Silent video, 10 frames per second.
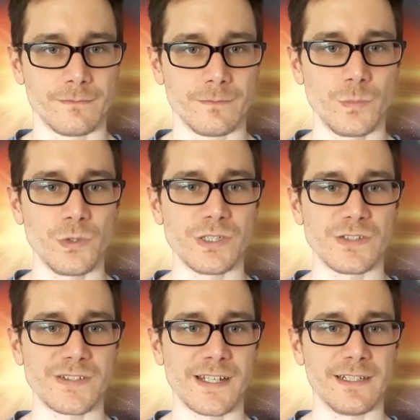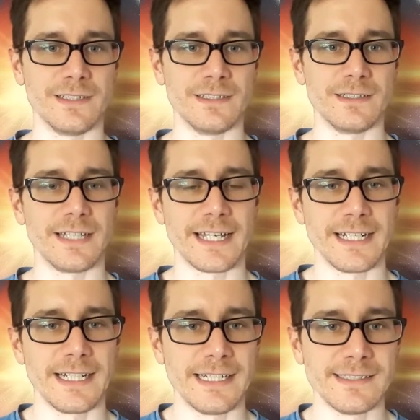Buddha is saying
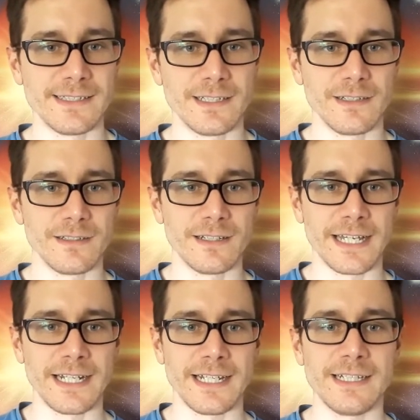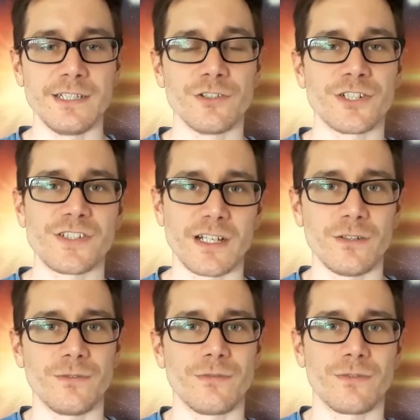that in
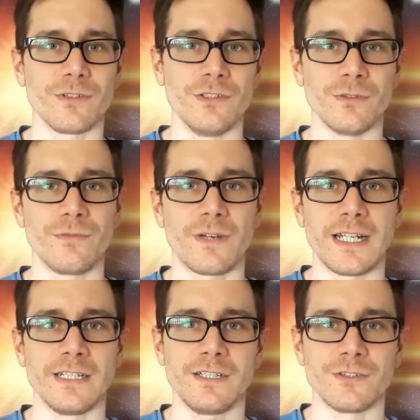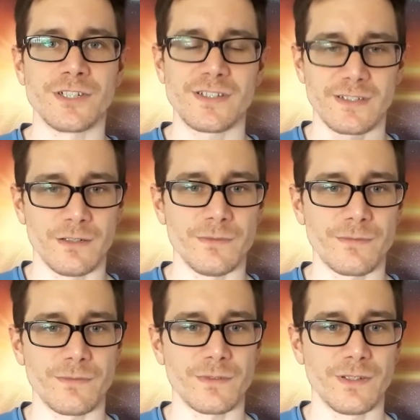yourself you'll find
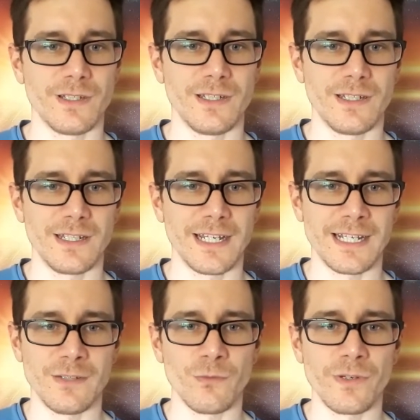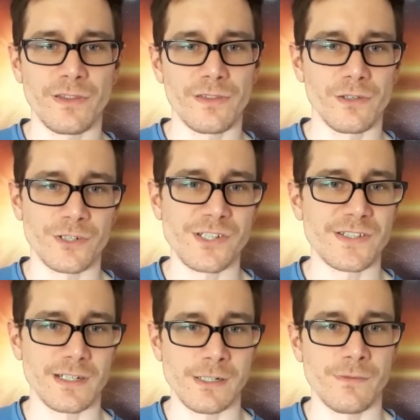yourself, and with
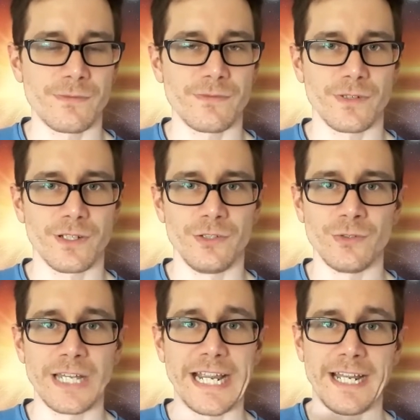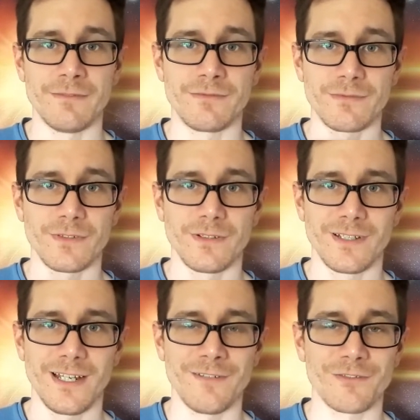yourself you'll have
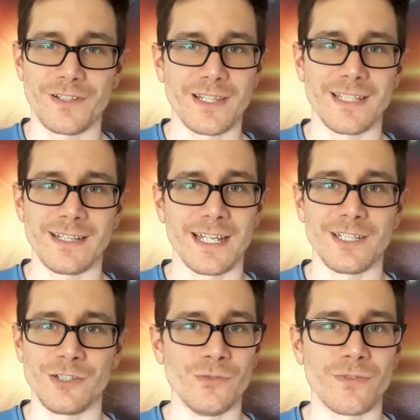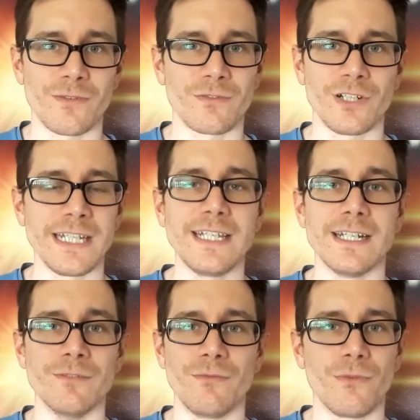everything that you've ever
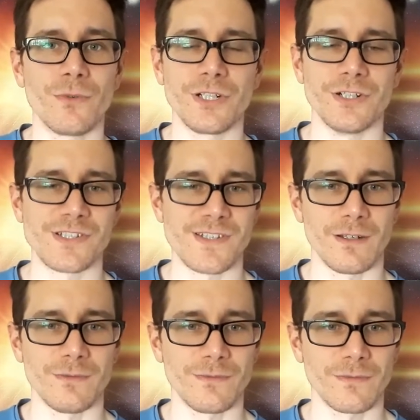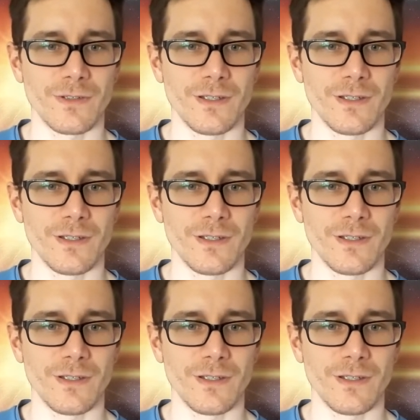needed for yourself,